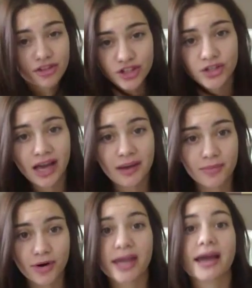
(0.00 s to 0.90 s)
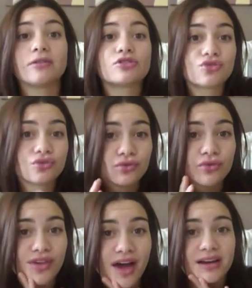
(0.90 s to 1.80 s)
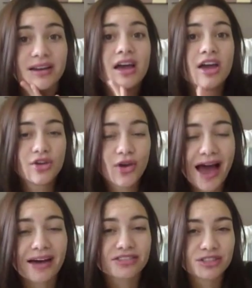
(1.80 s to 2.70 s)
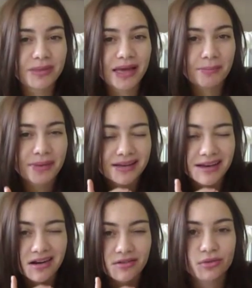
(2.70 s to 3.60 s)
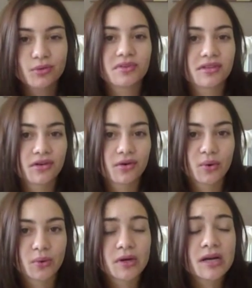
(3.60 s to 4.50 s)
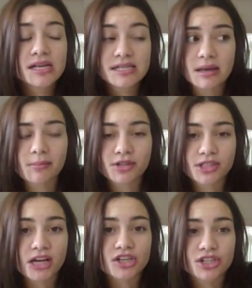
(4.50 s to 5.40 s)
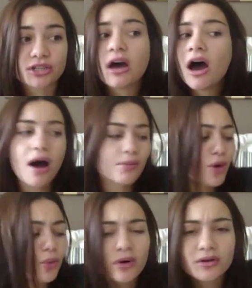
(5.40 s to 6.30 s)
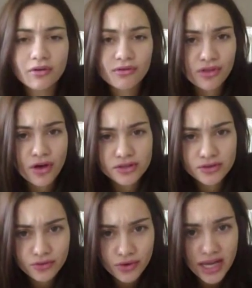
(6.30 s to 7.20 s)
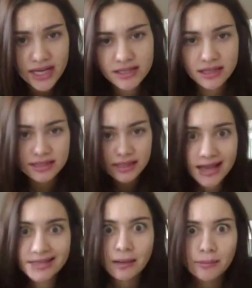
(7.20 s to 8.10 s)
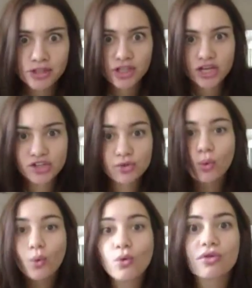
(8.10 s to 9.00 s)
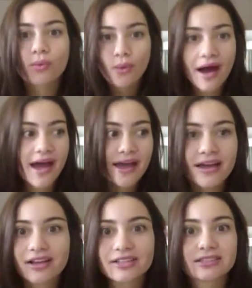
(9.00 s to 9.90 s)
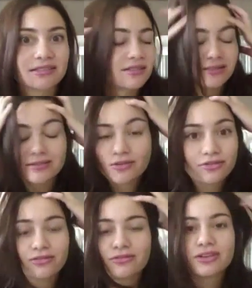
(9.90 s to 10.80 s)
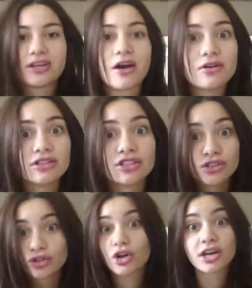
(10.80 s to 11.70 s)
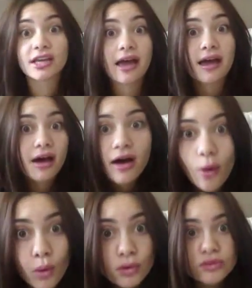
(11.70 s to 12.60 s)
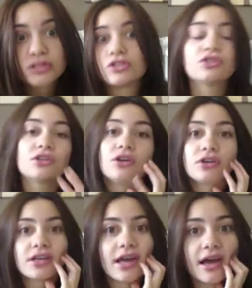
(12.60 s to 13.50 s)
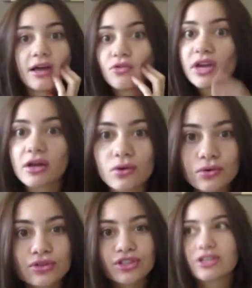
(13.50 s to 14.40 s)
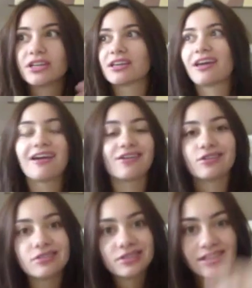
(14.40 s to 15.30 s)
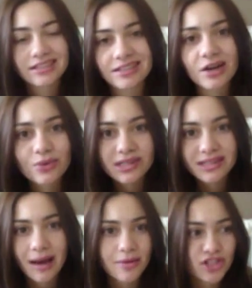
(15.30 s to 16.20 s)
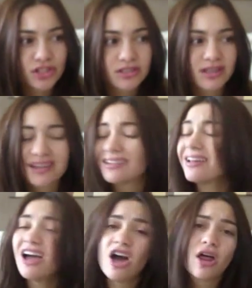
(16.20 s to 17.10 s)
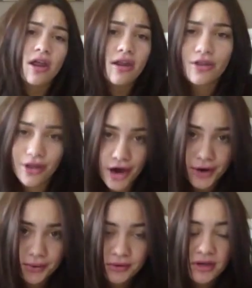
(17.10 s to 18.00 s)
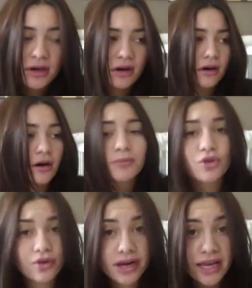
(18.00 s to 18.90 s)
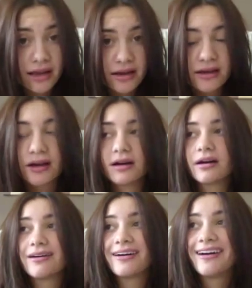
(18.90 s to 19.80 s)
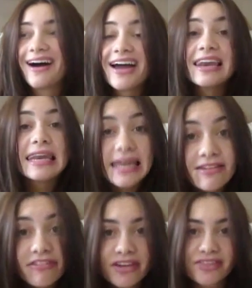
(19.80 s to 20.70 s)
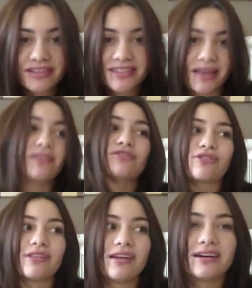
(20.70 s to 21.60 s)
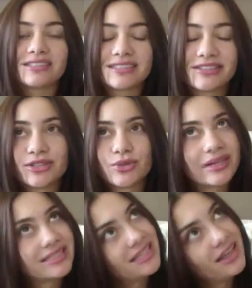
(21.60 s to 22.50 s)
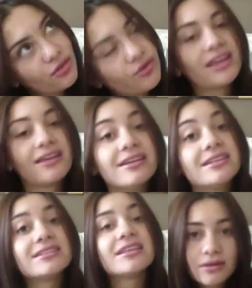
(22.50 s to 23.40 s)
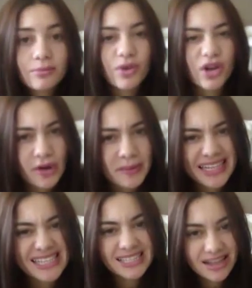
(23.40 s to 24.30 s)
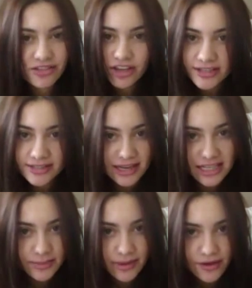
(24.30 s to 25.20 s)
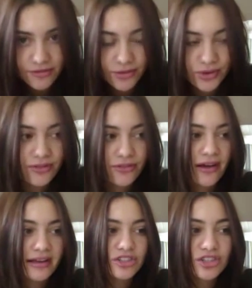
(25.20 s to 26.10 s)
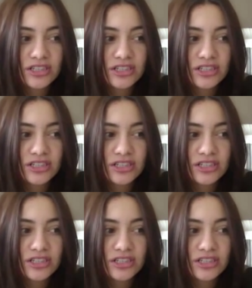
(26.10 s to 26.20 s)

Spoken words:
If you do get breakouts, then you have to be a bit careful with your sun protection. I'm not one of those freaks that say sun protection all the way because of, you know, you're gonna get old, you're gonna get wrinkles, you're gonna get, the sun will damage your skin. No, I'm Greek. I live in the sun for the last 23 years. My grandma has never used an SPF on her face.